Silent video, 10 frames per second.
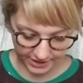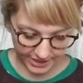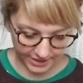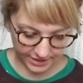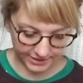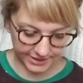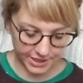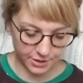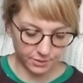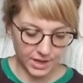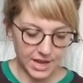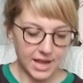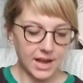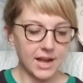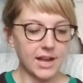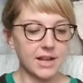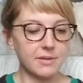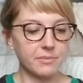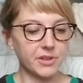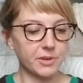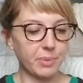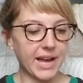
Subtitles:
I like it. So the